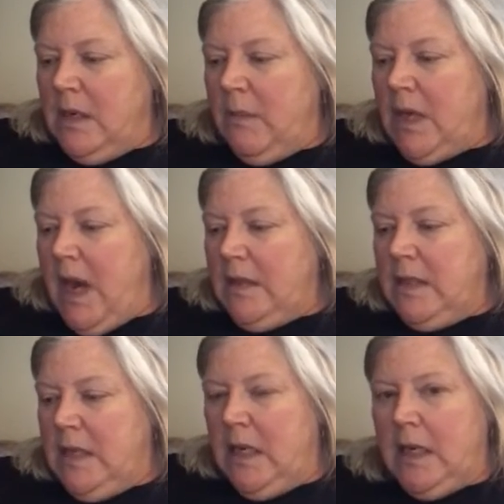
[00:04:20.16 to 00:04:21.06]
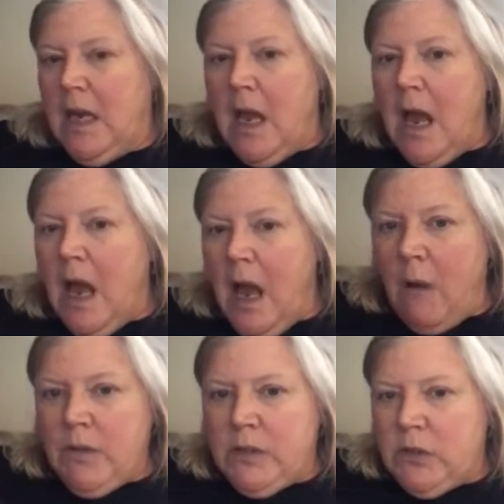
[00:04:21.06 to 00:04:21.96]
Number 19.
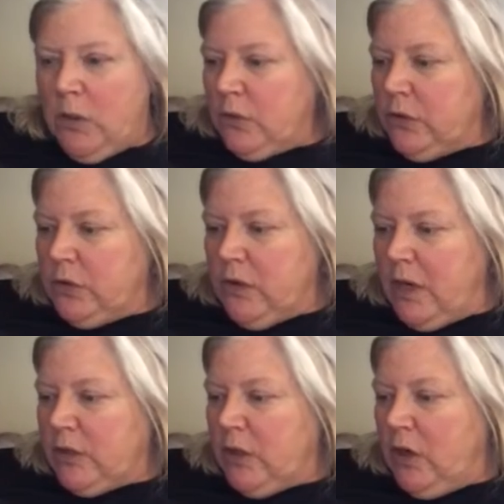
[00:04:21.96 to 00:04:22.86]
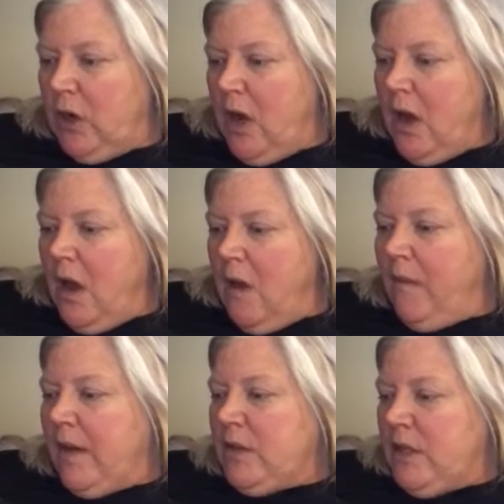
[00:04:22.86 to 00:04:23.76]
How was the social structure of
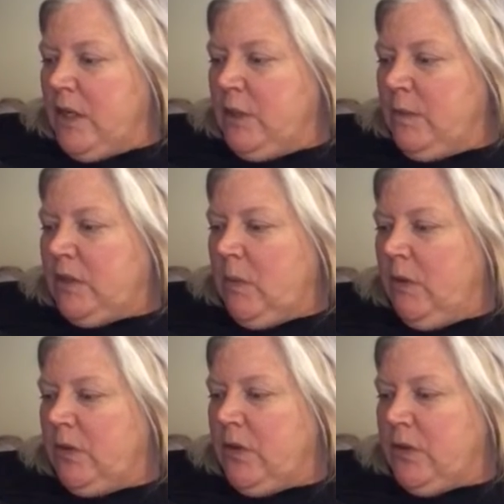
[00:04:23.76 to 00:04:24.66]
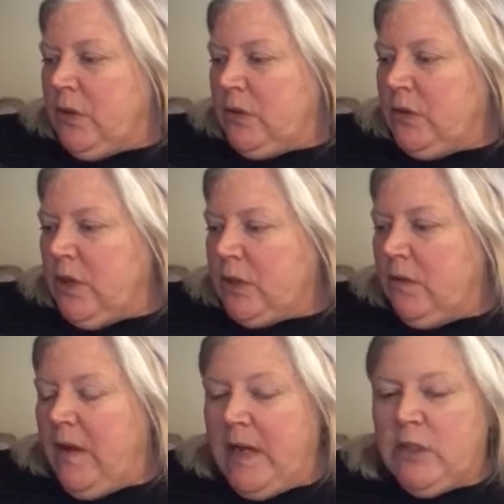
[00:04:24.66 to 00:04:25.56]
ancient Egypt similar to the social structure
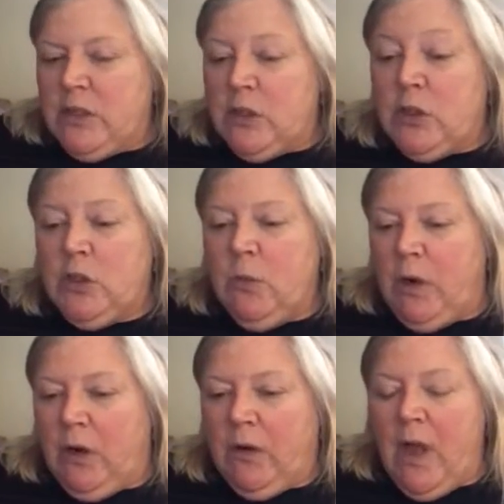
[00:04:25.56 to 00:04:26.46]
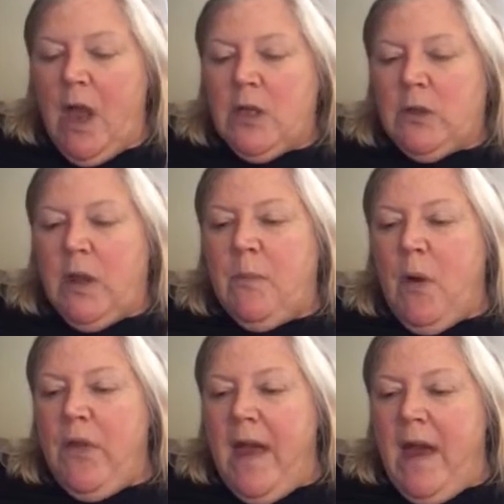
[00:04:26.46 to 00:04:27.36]
of ancient Sumer? So they
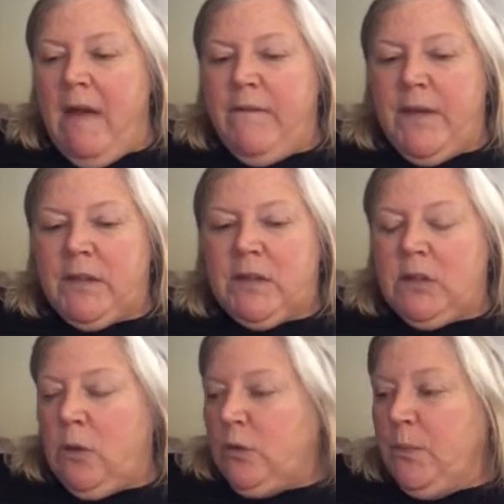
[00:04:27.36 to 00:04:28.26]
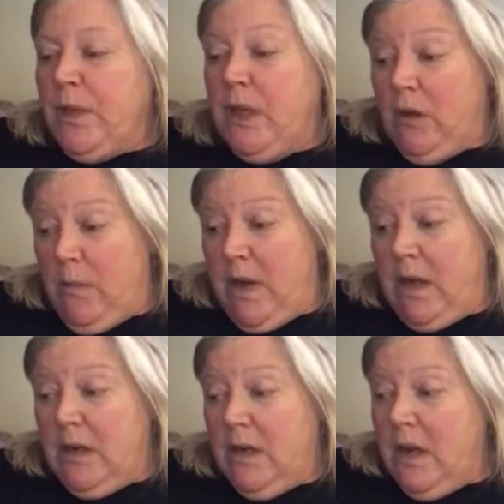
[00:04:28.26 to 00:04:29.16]
both have this social
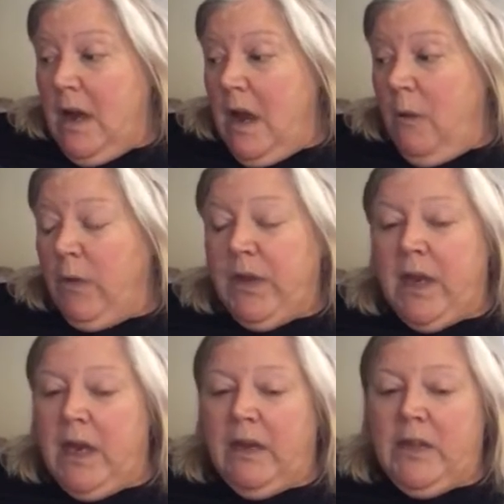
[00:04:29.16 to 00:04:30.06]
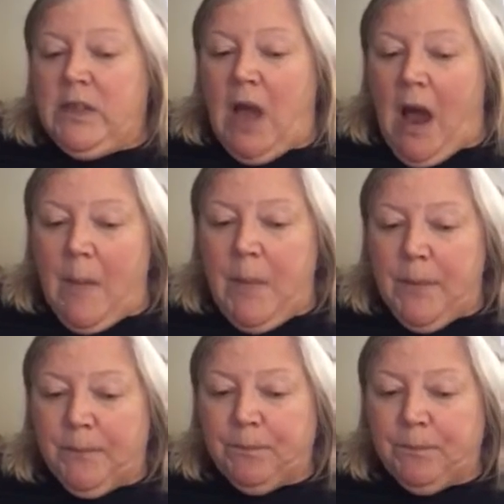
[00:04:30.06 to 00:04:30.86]
pyramid with the king at the top.